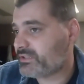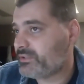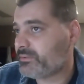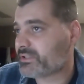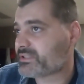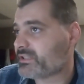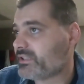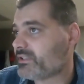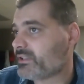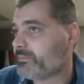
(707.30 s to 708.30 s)
who was it
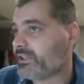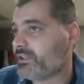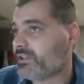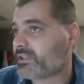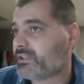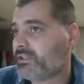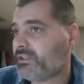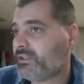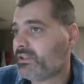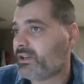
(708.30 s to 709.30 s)
here? Let me look.
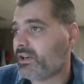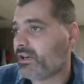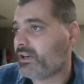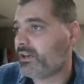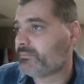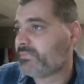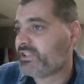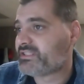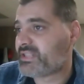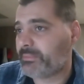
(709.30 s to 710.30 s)

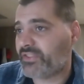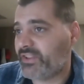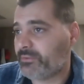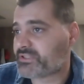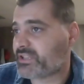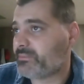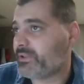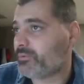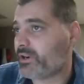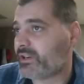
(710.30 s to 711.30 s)
Timothy was going to
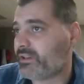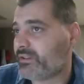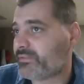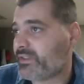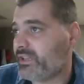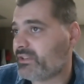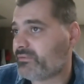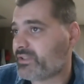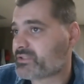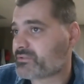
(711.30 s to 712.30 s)
be one of the
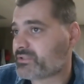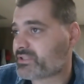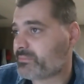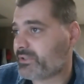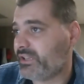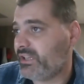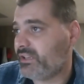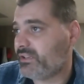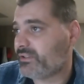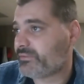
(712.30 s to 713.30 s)
individuals, I
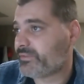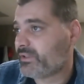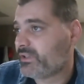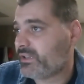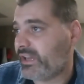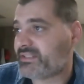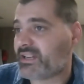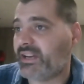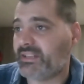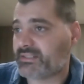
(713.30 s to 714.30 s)
believe. And
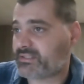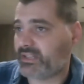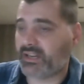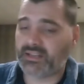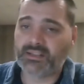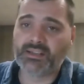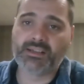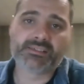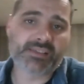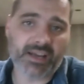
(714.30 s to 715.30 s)
Titus, yeah.
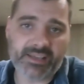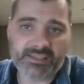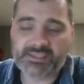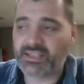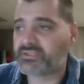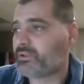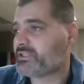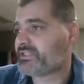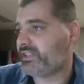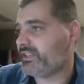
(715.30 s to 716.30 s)
Titus, as
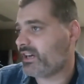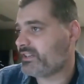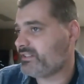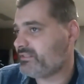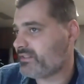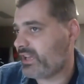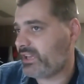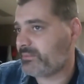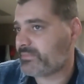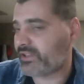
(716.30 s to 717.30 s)
well as an
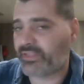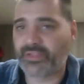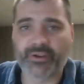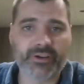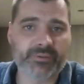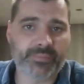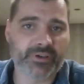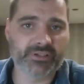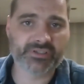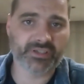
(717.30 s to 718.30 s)
unnamed third
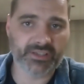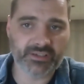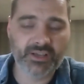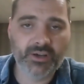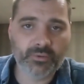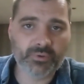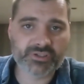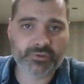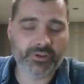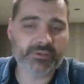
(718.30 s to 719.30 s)
person,
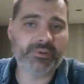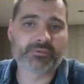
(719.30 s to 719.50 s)
was going to be